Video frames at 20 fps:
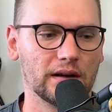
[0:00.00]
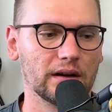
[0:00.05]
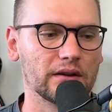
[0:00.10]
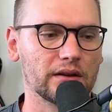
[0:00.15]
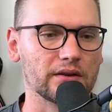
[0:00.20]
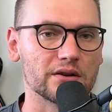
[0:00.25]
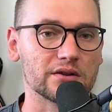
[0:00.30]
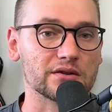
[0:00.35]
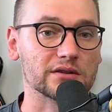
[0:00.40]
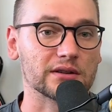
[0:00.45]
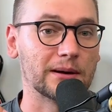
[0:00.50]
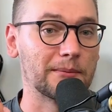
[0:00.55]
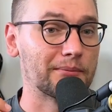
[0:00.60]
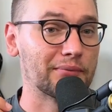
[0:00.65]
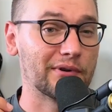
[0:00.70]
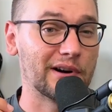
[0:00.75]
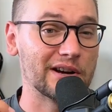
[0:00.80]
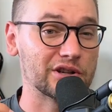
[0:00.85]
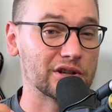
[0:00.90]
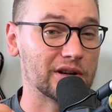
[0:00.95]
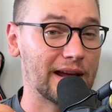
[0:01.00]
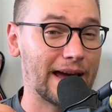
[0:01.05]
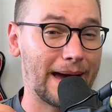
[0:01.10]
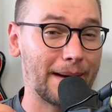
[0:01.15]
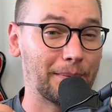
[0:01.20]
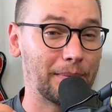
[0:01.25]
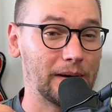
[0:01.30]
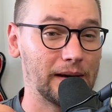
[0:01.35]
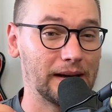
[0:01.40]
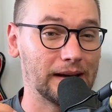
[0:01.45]
There's compression
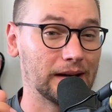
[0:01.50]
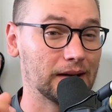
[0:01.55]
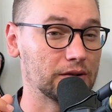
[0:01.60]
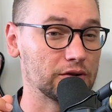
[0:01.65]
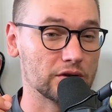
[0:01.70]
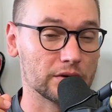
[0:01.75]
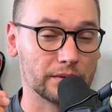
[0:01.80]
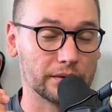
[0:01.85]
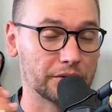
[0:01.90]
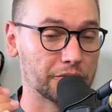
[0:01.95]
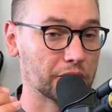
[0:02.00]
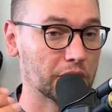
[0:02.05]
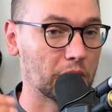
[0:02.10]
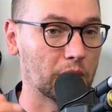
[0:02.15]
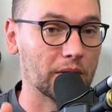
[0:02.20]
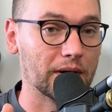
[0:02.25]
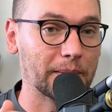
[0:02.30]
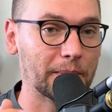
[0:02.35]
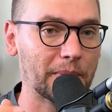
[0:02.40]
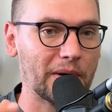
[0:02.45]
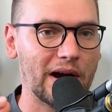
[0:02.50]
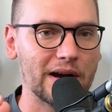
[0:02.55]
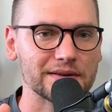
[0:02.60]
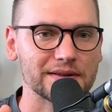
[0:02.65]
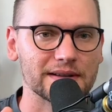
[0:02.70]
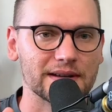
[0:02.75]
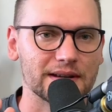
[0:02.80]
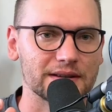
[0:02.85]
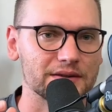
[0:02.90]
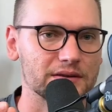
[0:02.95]
happening during the recording
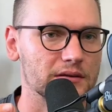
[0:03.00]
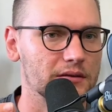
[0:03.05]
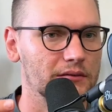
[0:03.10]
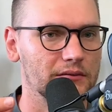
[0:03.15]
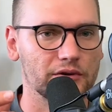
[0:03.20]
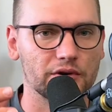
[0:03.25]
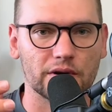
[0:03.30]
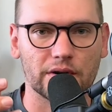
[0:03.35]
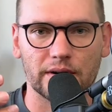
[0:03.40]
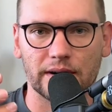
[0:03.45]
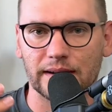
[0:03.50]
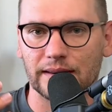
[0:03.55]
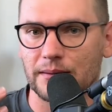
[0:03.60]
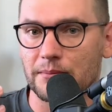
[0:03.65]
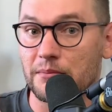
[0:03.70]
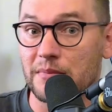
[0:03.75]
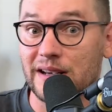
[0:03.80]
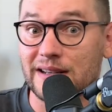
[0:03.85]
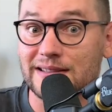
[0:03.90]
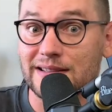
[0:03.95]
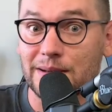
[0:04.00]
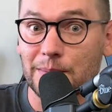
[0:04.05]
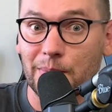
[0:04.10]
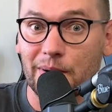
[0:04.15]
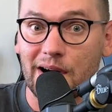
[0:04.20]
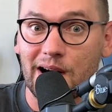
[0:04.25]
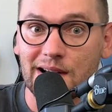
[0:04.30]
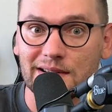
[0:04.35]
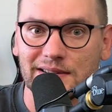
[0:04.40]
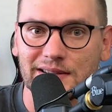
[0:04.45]
process, during the mixing
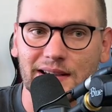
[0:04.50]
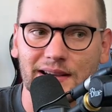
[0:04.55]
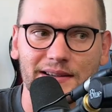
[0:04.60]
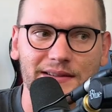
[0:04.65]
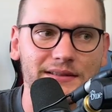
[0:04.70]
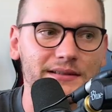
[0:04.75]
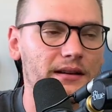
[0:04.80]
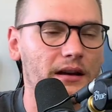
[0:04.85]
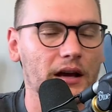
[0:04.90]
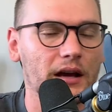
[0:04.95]
process,